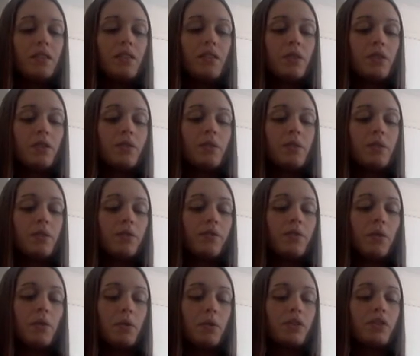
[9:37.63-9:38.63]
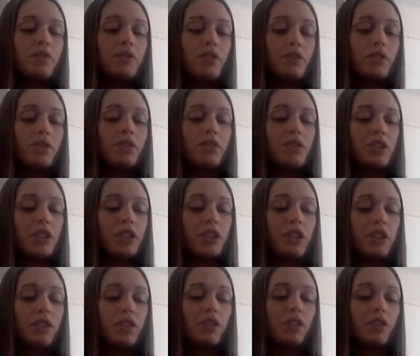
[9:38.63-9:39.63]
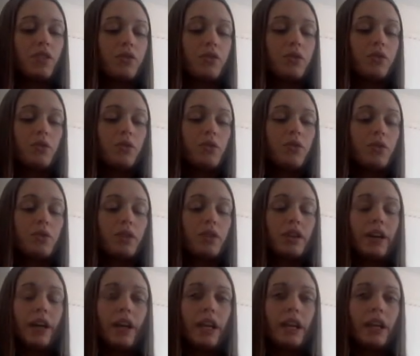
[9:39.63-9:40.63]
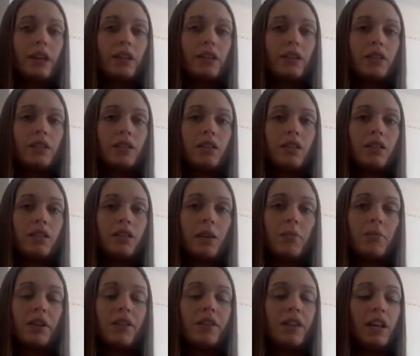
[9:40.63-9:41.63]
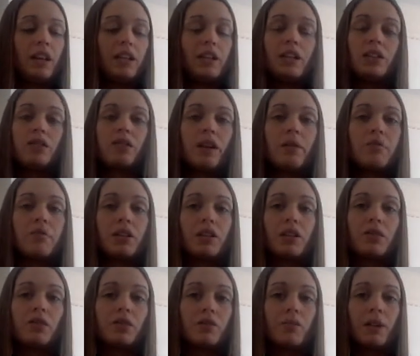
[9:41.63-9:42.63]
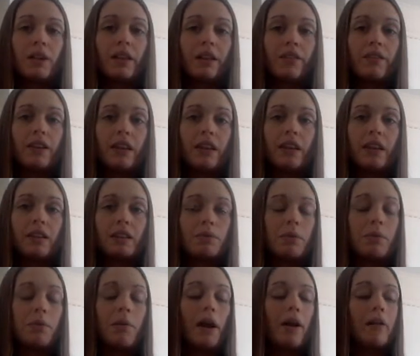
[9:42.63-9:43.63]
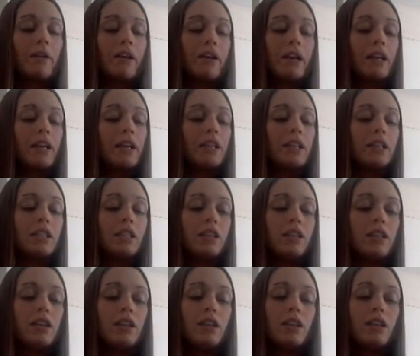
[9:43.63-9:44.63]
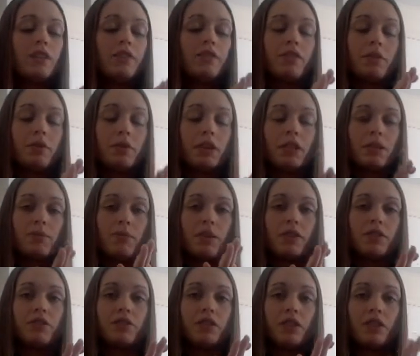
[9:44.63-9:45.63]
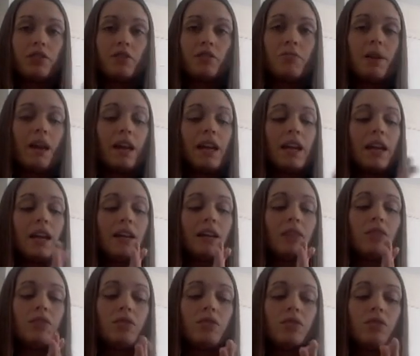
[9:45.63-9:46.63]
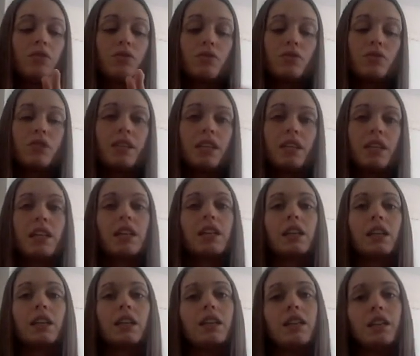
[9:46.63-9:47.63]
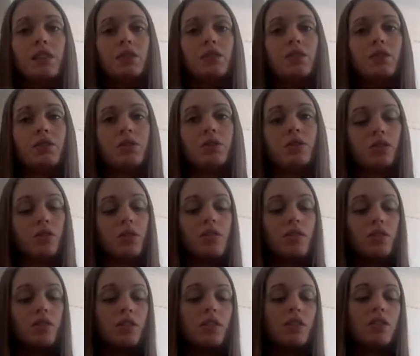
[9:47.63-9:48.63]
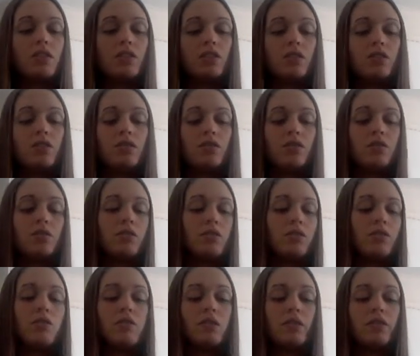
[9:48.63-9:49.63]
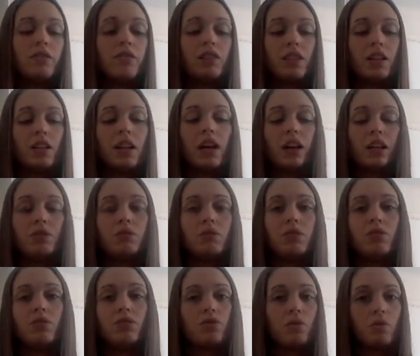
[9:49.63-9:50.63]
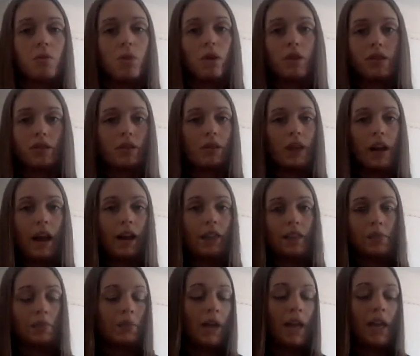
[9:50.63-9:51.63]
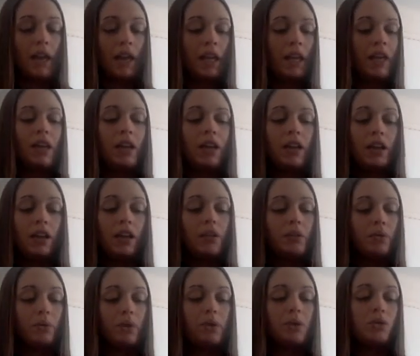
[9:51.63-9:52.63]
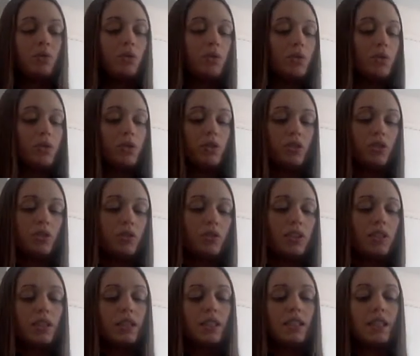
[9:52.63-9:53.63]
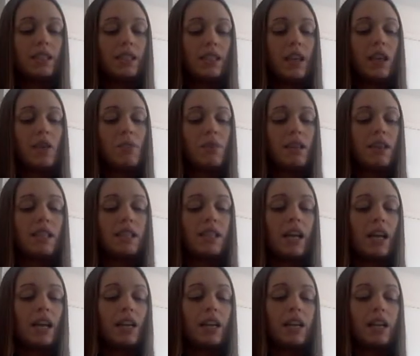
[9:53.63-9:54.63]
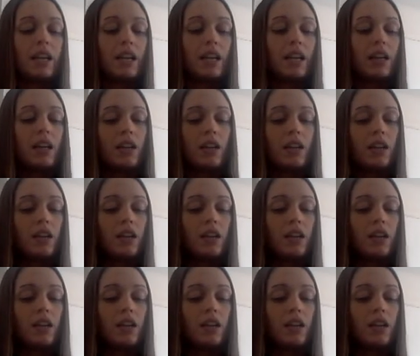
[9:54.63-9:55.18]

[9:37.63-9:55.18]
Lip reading: So focus your energy through your hand. I'm left-handed, so I'm going to use my left hand as my power hand. Focus my energy through my hand, through the stick, into the salts. It's no different than how you would use your wand or athame in a ritual. You're doing the same exact thing.